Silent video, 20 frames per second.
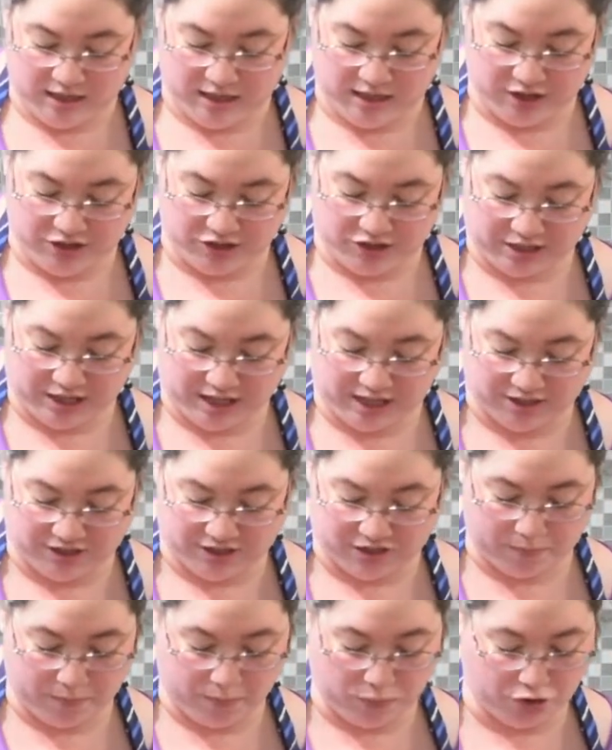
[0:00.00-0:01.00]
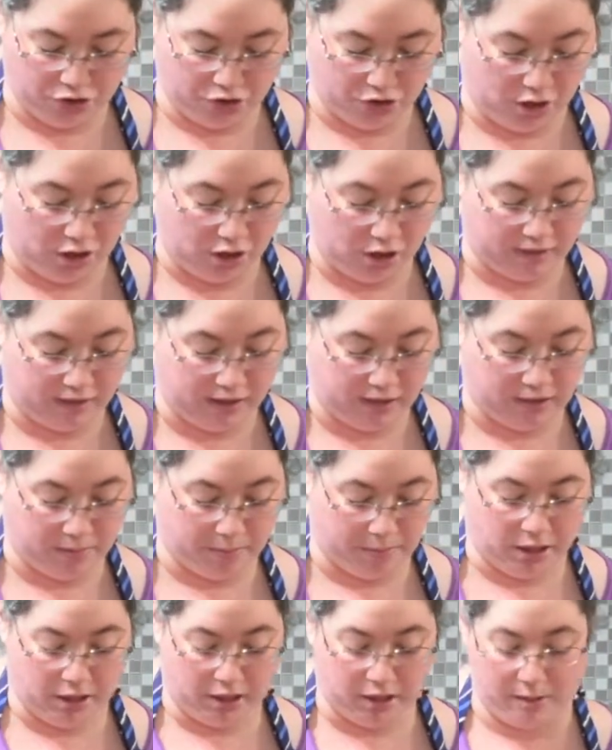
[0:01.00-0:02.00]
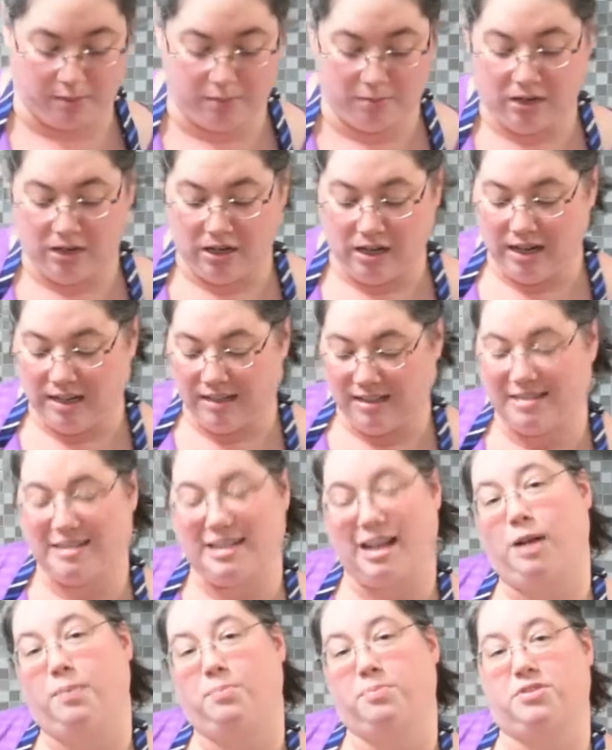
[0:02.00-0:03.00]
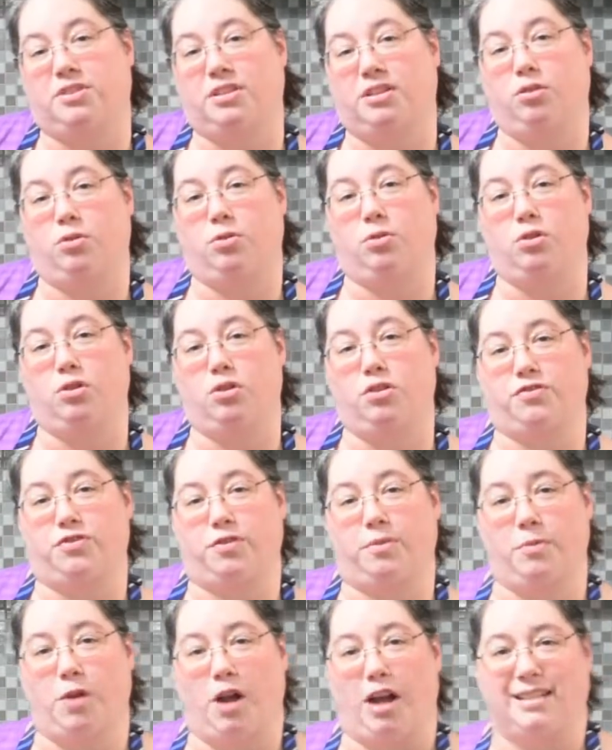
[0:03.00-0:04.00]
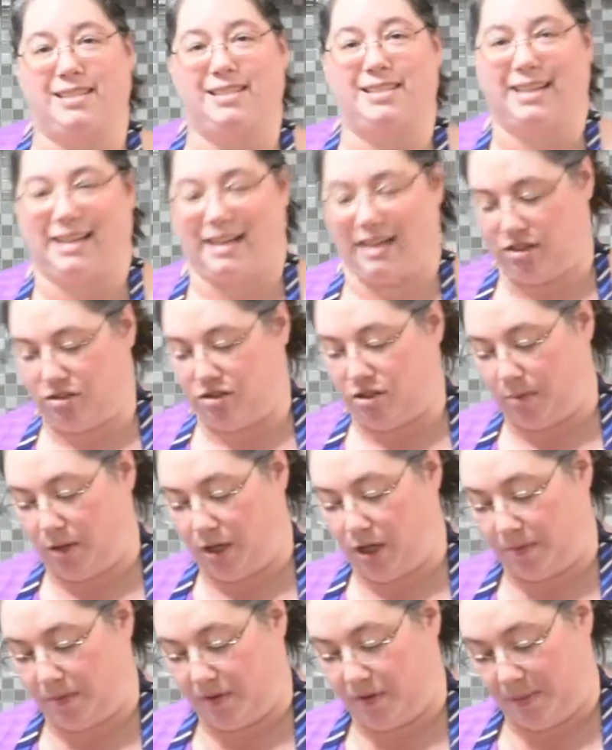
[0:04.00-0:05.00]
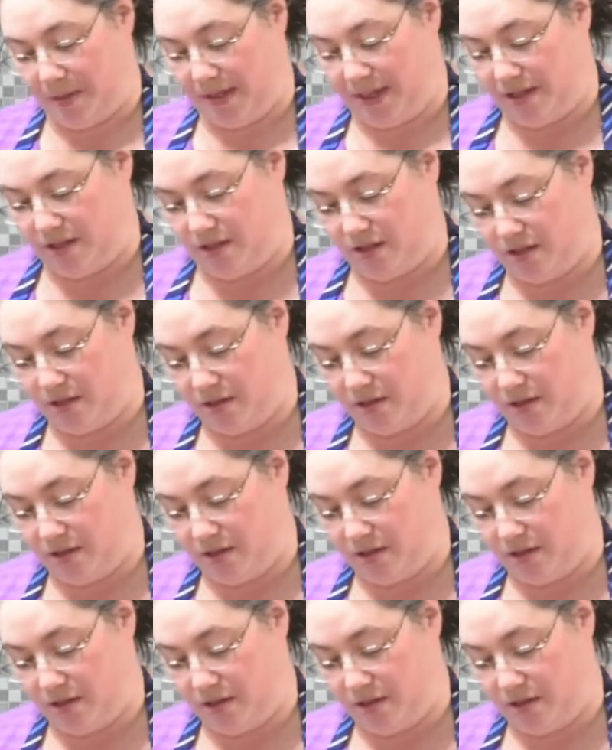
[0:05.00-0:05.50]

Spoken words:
and just kind of smush it all around the bottom. This helps the noodles from not sticking to the bottom of the pan.